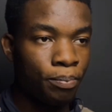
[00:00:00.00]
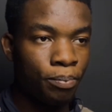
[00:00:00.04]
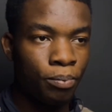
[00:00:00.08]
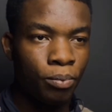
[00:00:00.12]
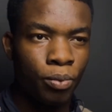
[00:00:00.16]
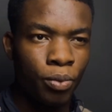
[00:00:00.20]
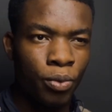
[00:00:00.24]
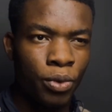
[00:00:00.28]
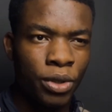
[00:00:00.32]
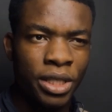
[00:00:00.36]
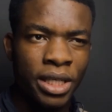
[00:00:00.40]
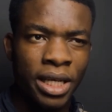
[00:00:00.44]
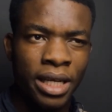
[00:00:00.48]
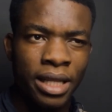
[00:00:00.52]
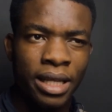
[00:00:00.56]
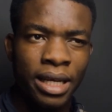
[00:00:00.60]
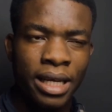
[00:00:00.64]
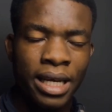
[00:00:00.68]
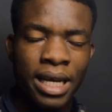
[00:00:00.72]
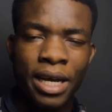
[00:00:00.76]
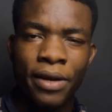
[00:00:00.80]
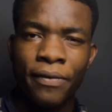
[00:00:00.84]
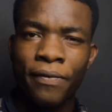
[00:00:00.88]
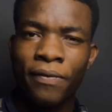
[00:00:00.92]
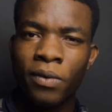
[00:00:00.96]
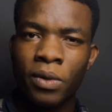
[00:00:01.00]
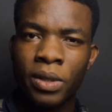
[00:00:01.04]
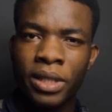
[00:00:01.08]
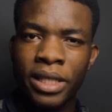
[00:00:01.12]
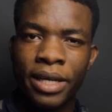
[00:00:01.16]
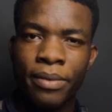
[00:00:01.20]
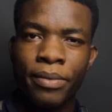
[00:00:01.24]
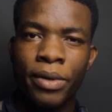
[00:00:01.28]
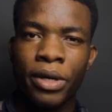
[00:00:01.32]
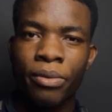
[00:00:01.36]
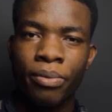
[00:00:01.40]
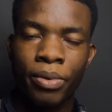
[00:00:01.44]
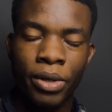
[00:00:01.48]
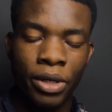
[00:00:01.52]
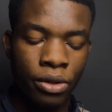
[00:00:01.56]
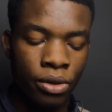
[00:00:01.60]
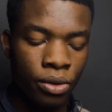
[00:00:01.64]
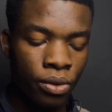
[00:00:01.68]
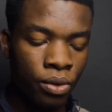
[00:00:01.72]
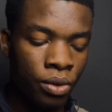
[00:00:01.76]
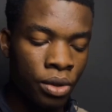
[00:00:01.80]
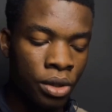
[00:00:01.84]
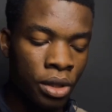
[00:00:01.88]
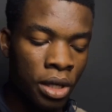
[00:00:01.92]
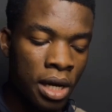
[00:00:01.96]
which I think had 48
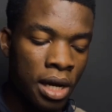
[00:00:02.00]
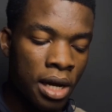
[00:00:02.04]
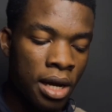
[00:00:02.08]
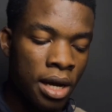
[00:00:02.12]
megapixels.